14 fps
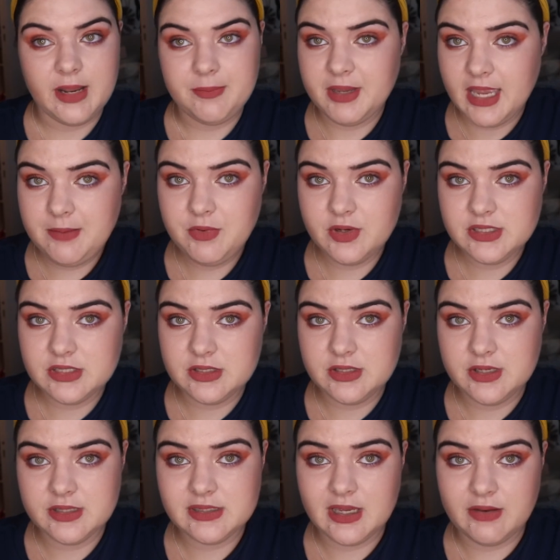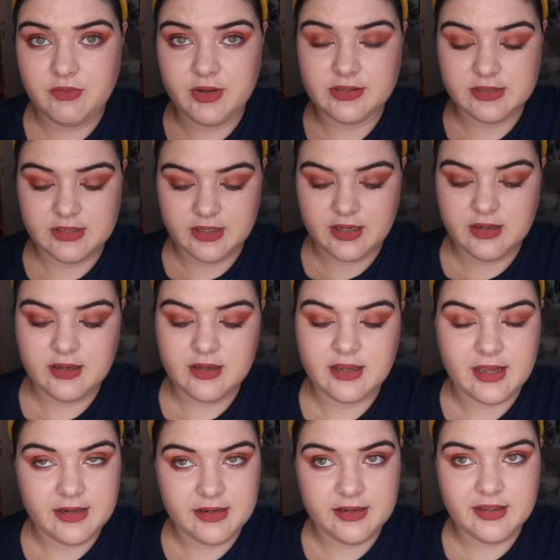I became a registered nurse, I've worked in a
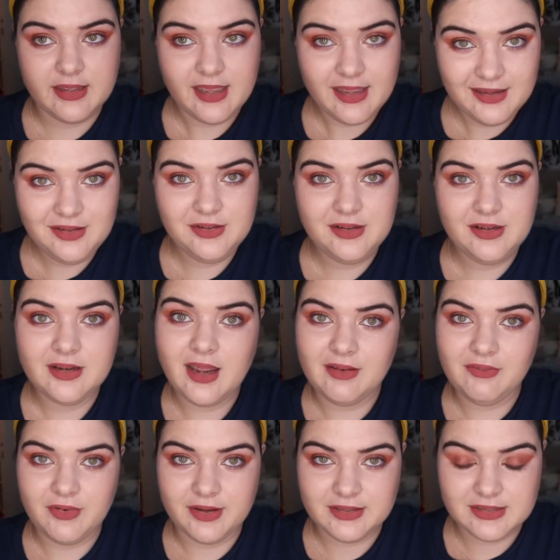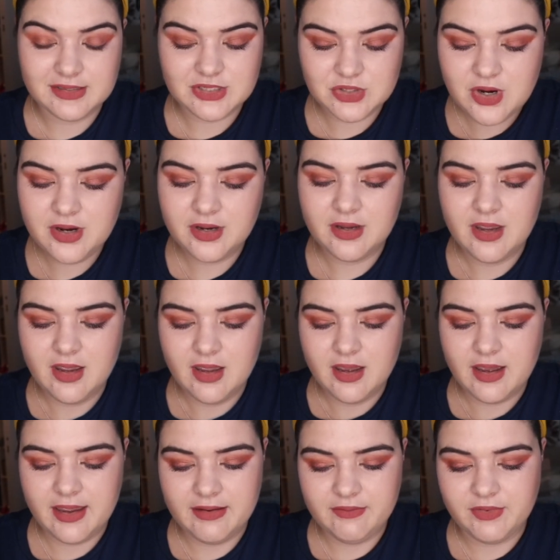cardiac care unit, I've worked in stroke,
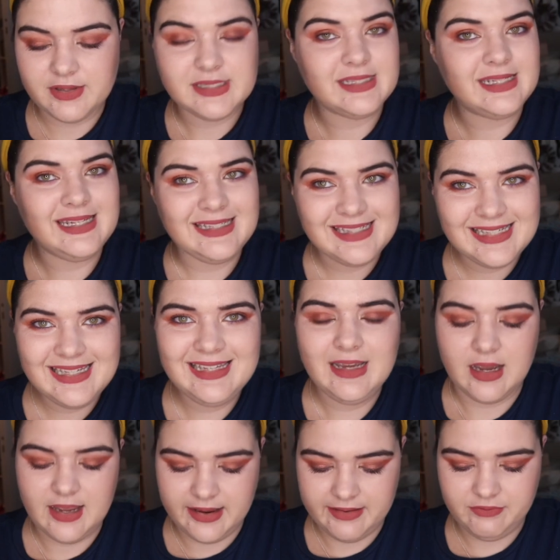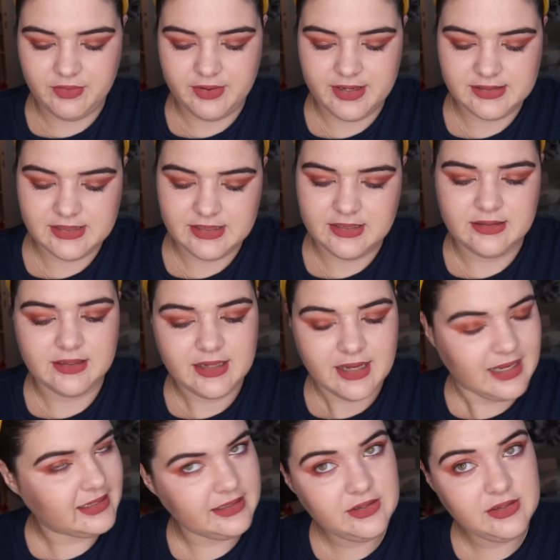I have worked in ED, I have worked in
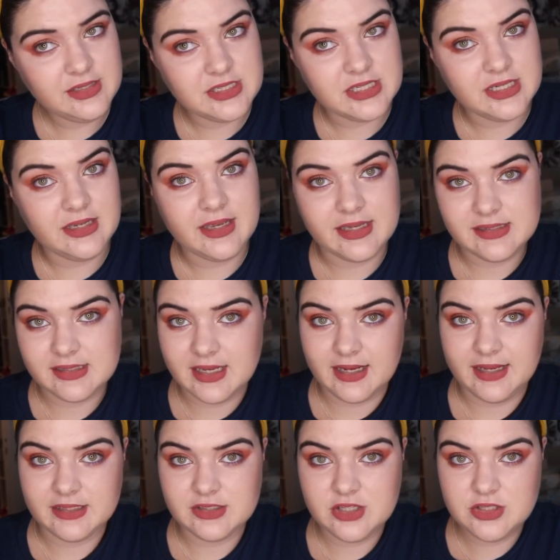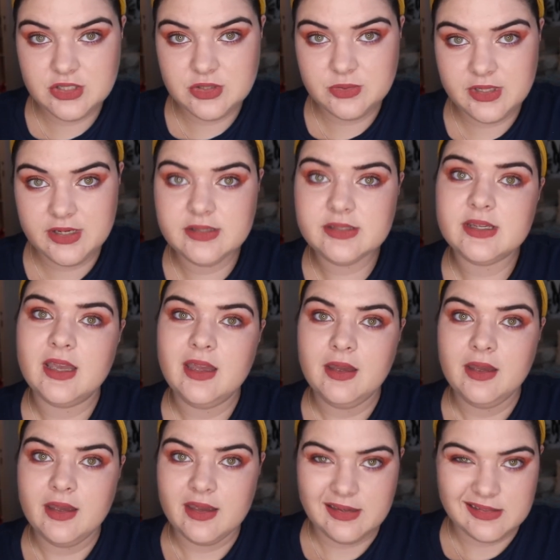cardiology as cardiac surgical nurse,
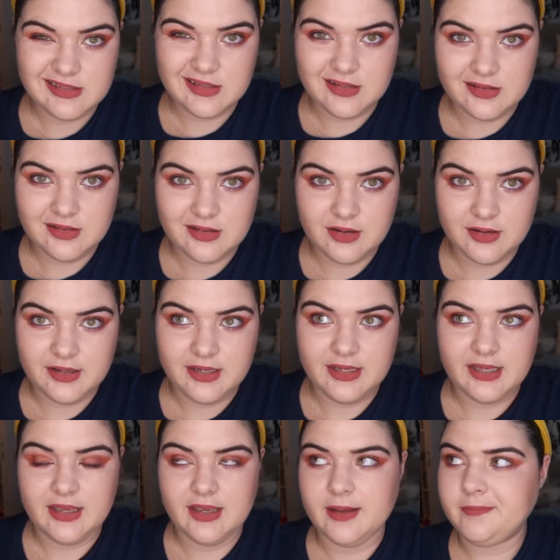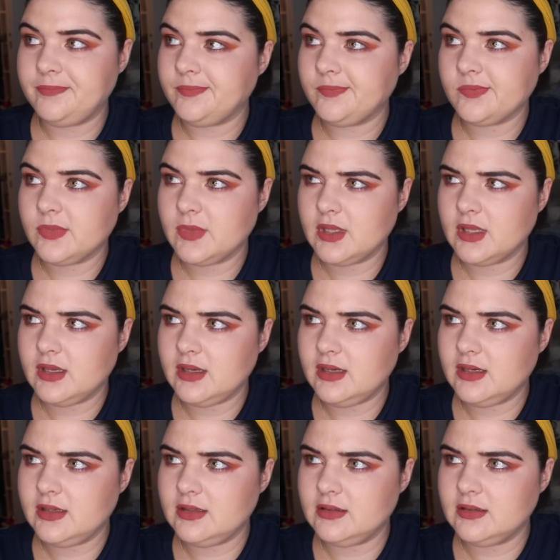coronary care,
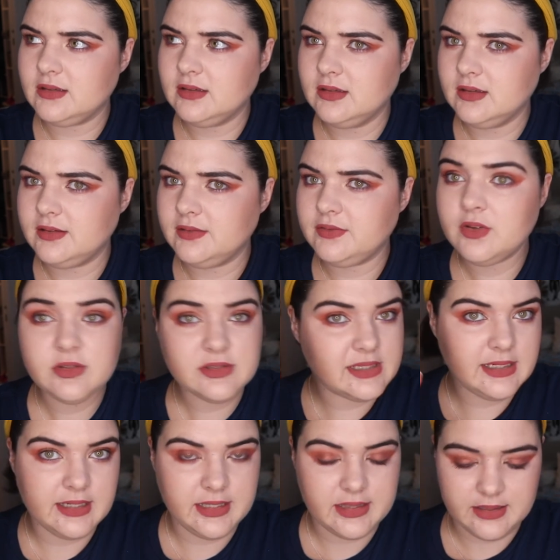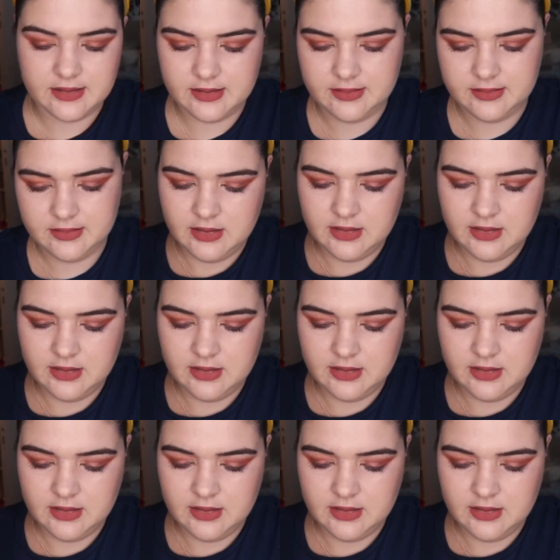and not done any theatre.